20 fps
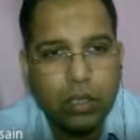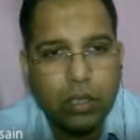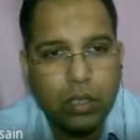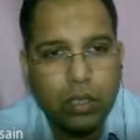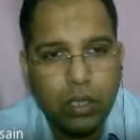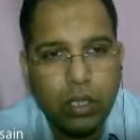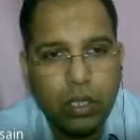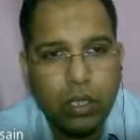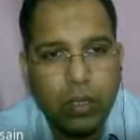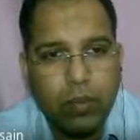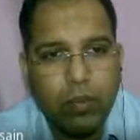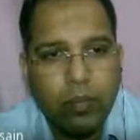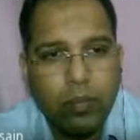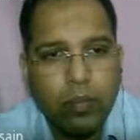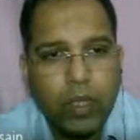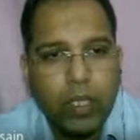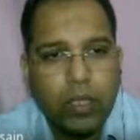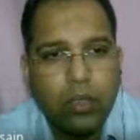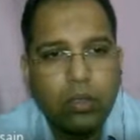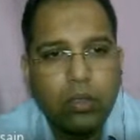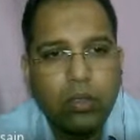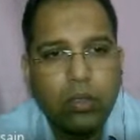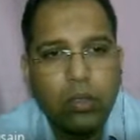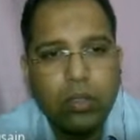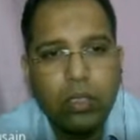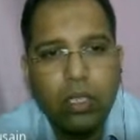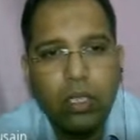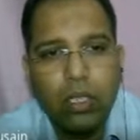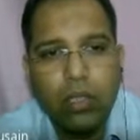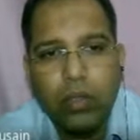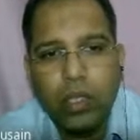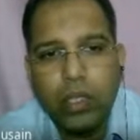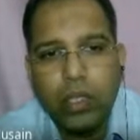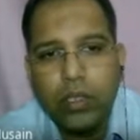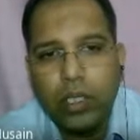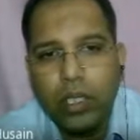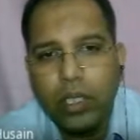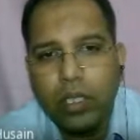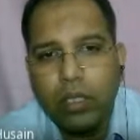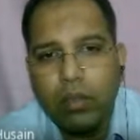Right. So,
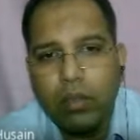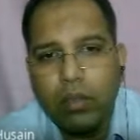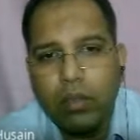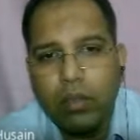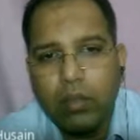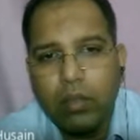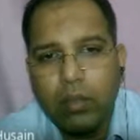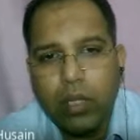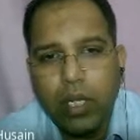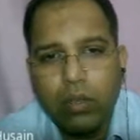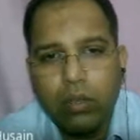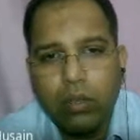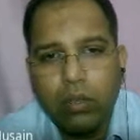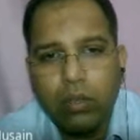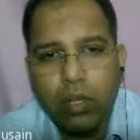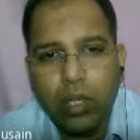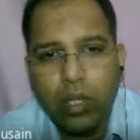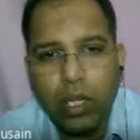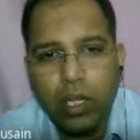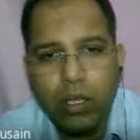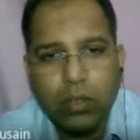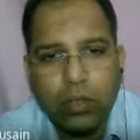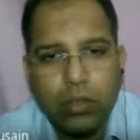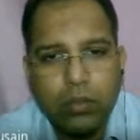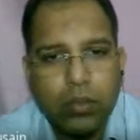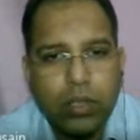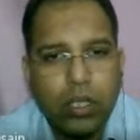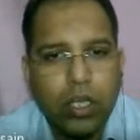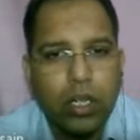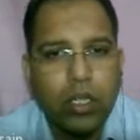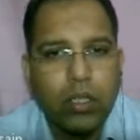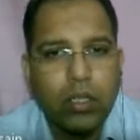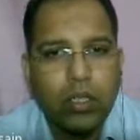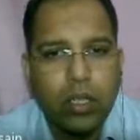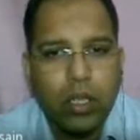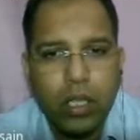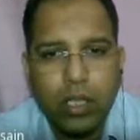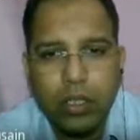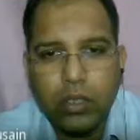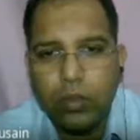fungi are microorganisms
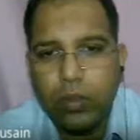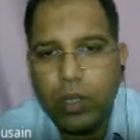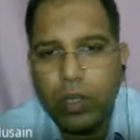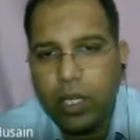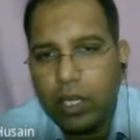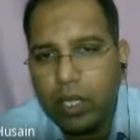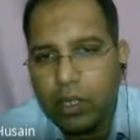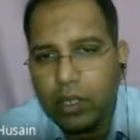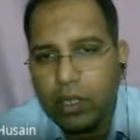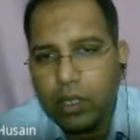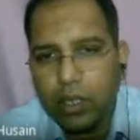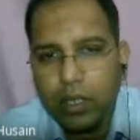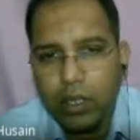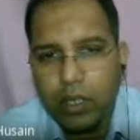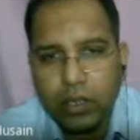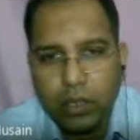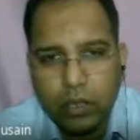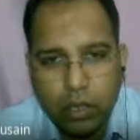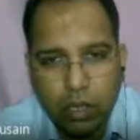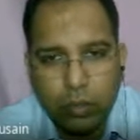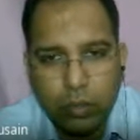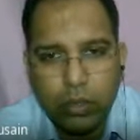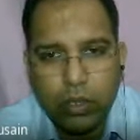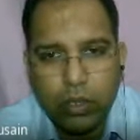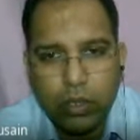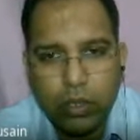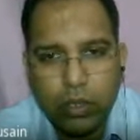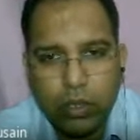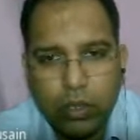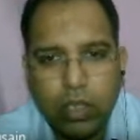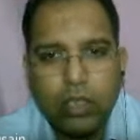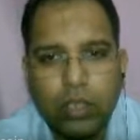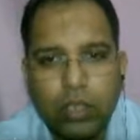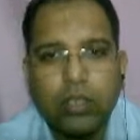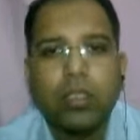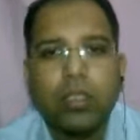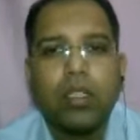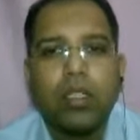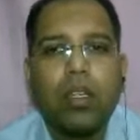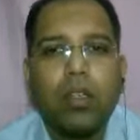characterized by a substance
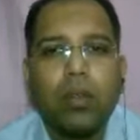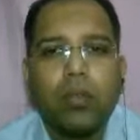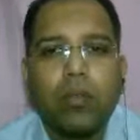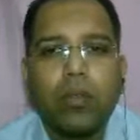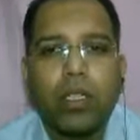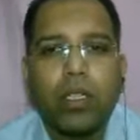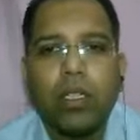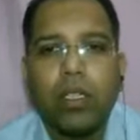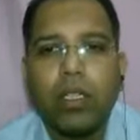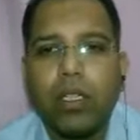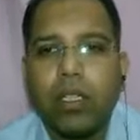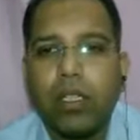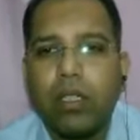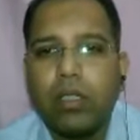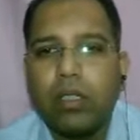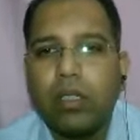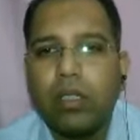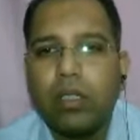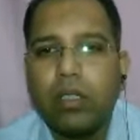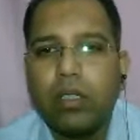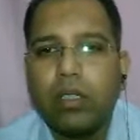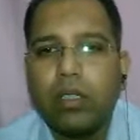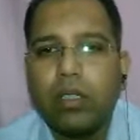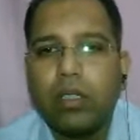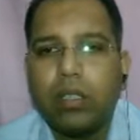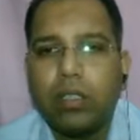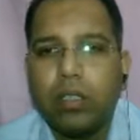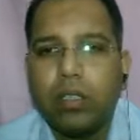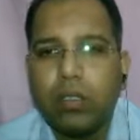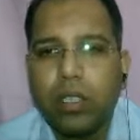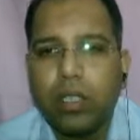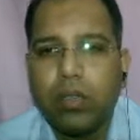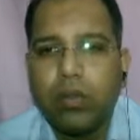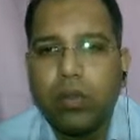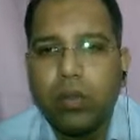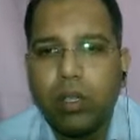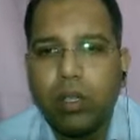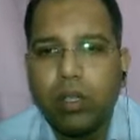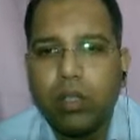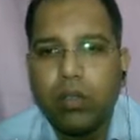in their cell
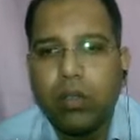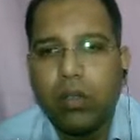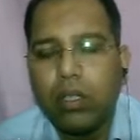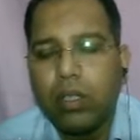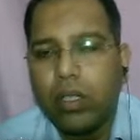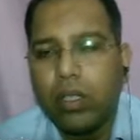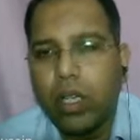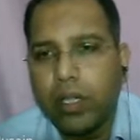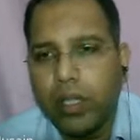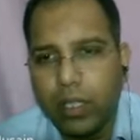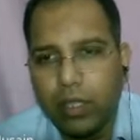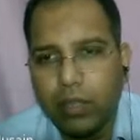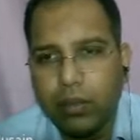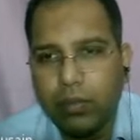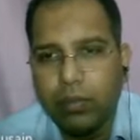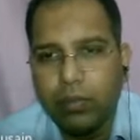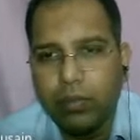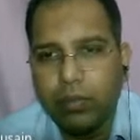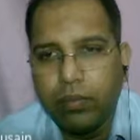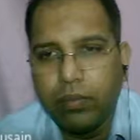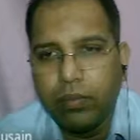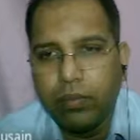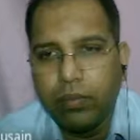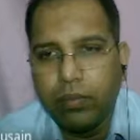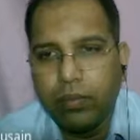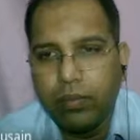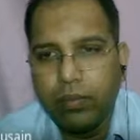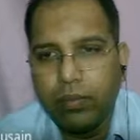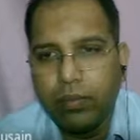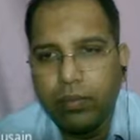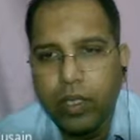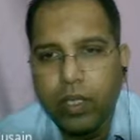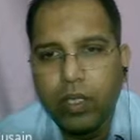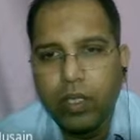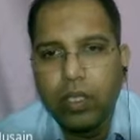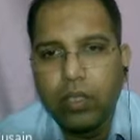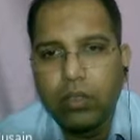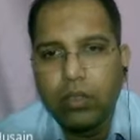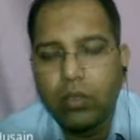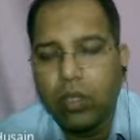wall called chitin.
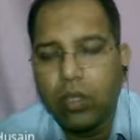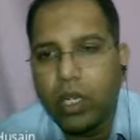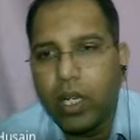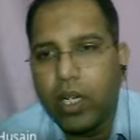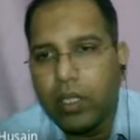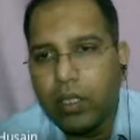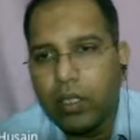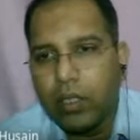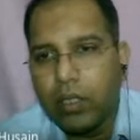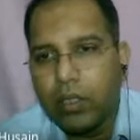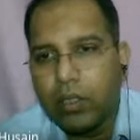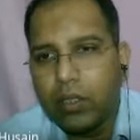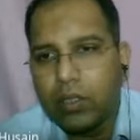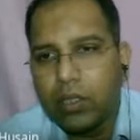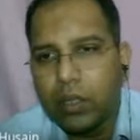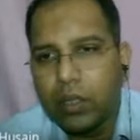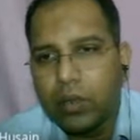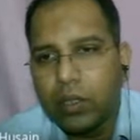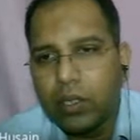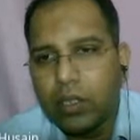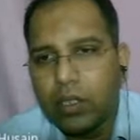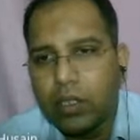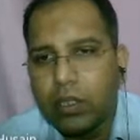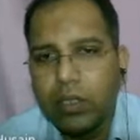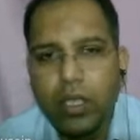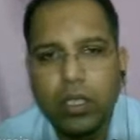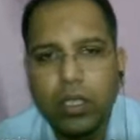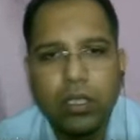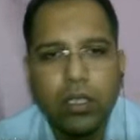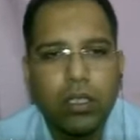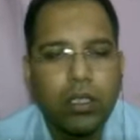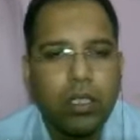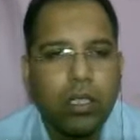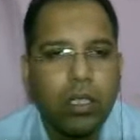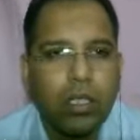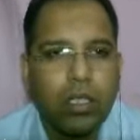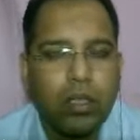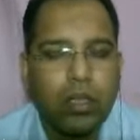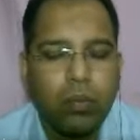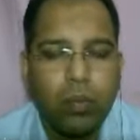So, chitin is the substance that
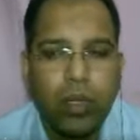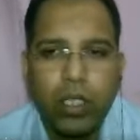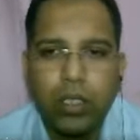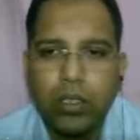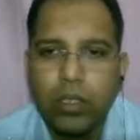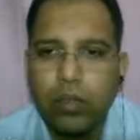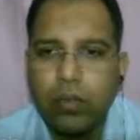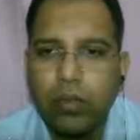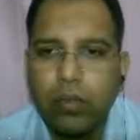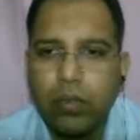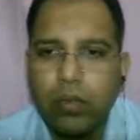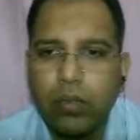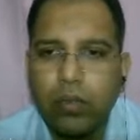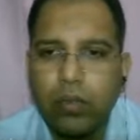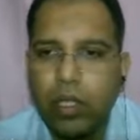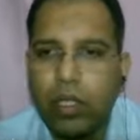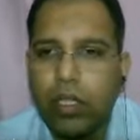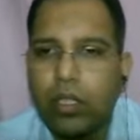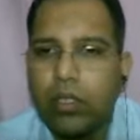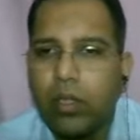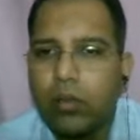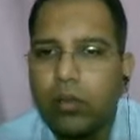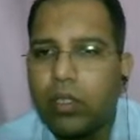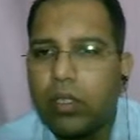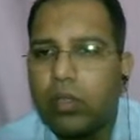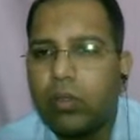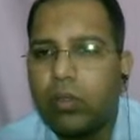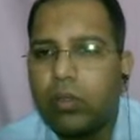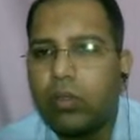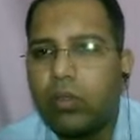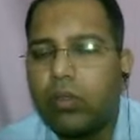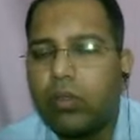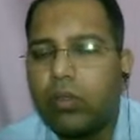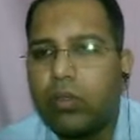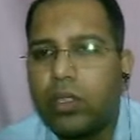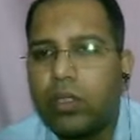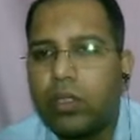plays a very similar role to the